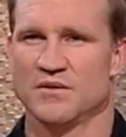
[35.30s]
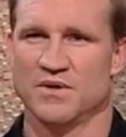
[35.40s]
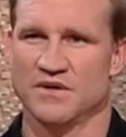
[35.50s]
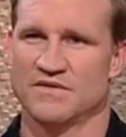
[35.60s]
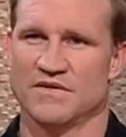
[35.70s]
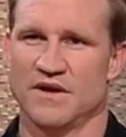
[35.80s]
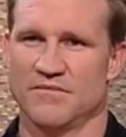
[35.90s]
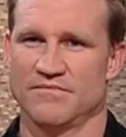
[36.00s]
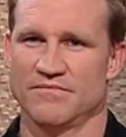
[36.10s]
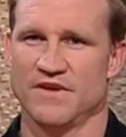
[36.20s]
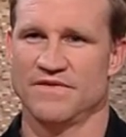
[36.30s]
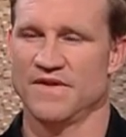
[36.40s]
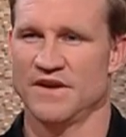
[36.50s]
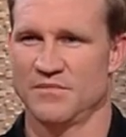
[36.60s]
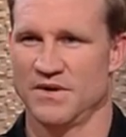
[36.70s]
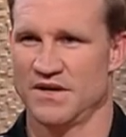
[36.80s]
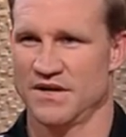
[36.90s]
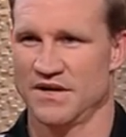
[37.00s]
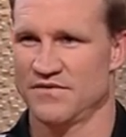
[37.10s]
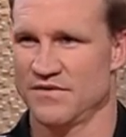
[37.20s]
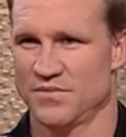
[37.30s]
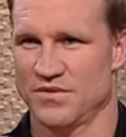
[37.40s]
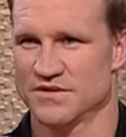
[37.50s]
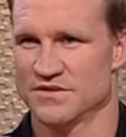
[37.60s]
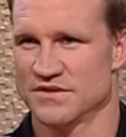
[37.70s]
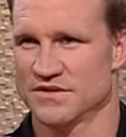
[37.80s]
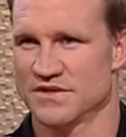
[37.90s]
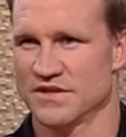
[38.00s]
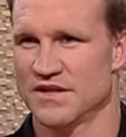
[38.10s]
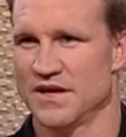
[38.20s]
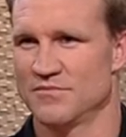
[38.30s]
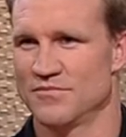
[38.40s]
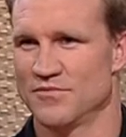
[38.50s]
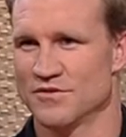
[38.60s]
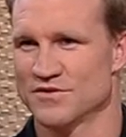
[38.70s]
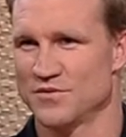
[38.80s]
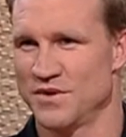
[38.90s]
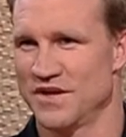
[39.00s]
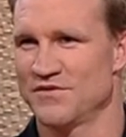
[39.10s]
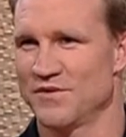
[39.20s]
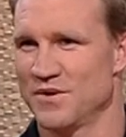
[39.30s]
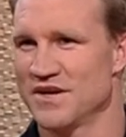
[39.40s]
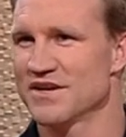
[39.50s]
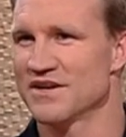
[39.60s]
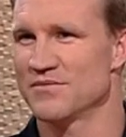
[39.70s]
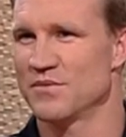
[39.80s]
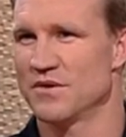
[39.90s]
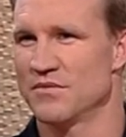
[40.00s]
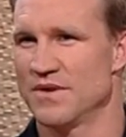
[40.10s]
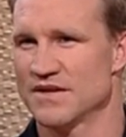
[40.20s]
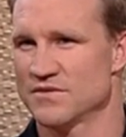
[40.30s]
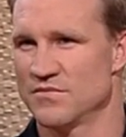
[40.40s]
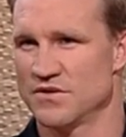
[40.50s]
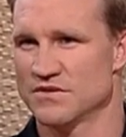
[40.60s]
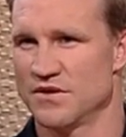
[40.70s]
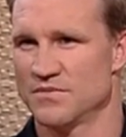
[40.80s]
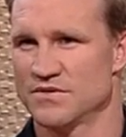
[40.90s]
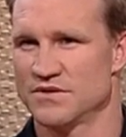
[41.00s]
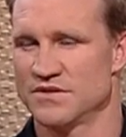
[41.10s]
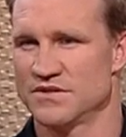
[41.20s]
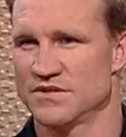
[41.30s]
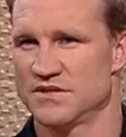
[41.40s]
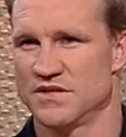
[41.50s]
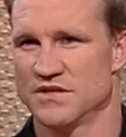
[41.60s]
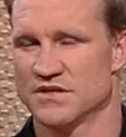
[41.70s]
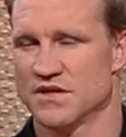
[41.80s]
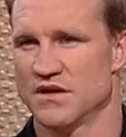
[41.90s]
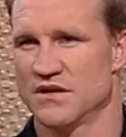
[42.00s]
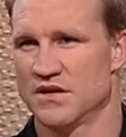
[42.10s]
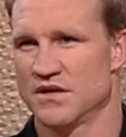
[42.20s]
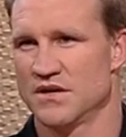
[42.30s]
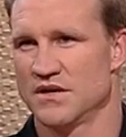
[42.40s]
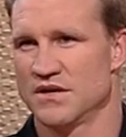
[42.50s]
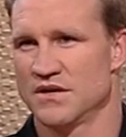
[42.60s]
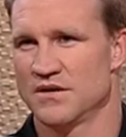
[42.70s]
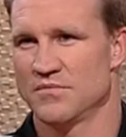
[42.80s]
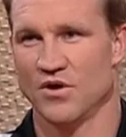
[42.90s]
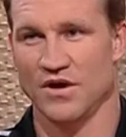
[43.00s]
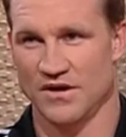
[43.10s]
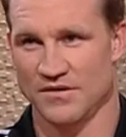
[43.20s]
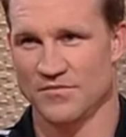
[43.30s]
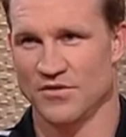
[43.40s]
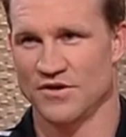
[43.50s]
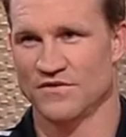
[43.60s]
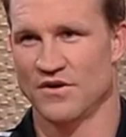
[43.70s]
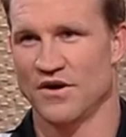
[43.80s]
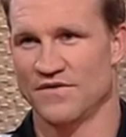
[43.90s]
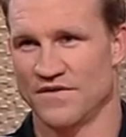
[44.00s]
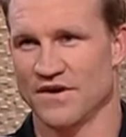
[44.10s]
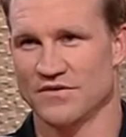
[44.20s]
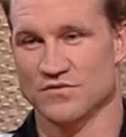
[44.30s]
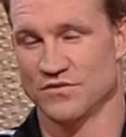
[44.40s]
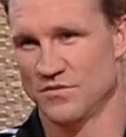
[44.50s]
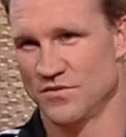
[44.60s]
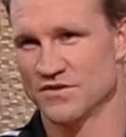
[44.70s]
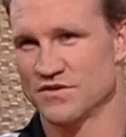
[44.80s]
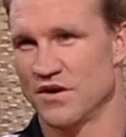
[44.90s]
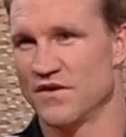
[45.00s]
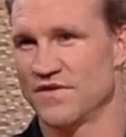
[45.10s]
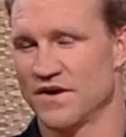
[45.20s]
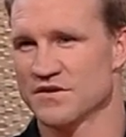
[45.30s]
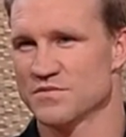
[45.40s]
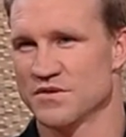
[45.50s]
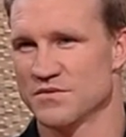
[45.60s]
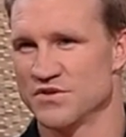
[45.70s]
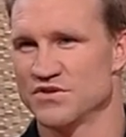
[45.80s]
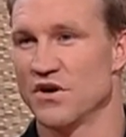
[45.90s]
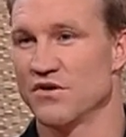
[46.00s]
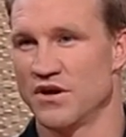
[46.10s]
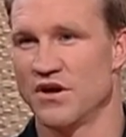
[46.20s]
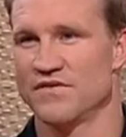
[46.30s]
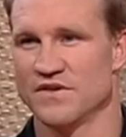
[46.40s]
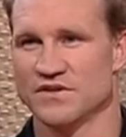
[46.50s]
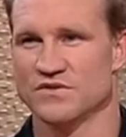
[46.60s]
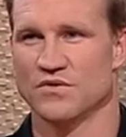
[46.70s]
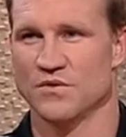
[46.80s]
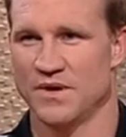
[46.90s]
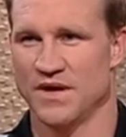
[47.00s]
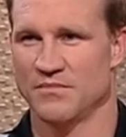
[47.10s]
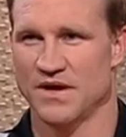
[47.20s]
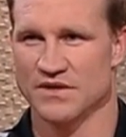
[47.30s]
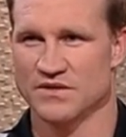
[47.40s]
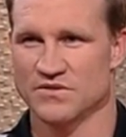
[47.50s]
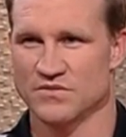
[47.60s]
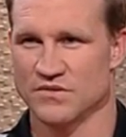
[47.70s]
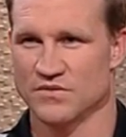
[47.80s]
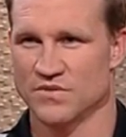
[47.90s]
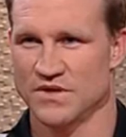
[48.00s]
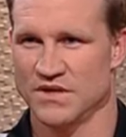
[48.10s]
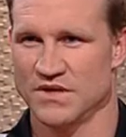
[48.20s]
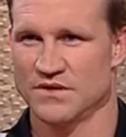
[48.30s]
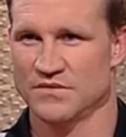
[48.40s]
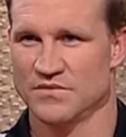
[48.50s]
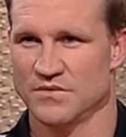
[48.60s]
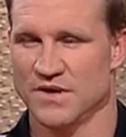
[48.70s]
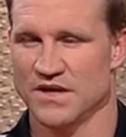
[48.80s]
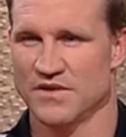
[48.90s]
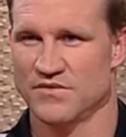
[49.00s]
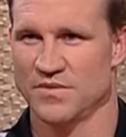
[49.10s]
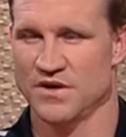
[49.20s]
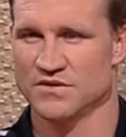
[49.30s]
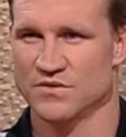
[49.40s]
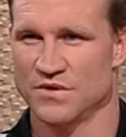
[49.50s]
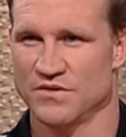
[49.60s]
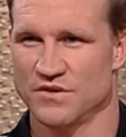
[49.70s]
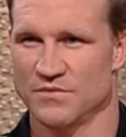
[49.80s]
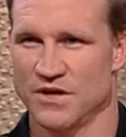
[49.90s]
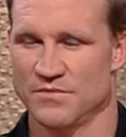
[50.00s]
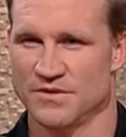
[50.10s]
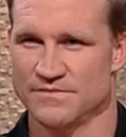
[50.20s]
But um, you know, fundamentally, every person that's at the club wants to win every week, and we want to maximise the opportunities this year. So my my entire focus, well, not my entire focus, but the majority of it is all about making sure that we uh, we make every post a winner at the moment.